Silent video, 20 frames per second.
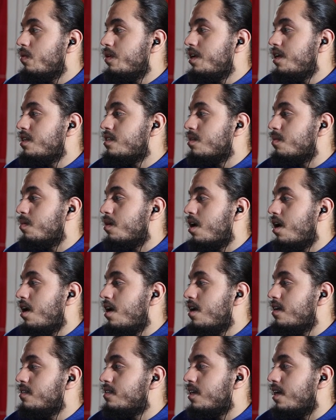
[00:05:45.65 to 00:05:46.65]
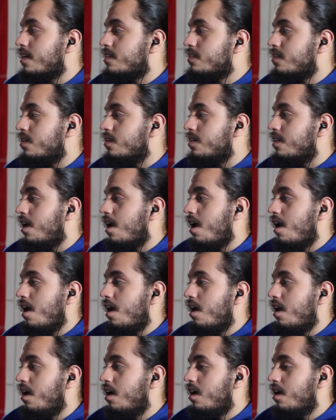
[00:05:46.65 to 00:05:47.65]
we need some context on
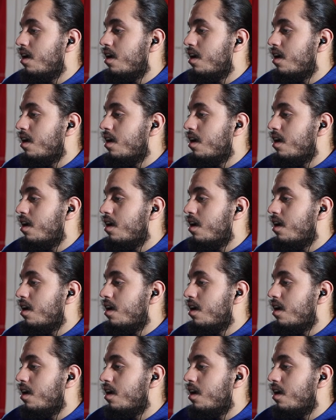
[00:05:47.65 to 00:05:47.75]
that.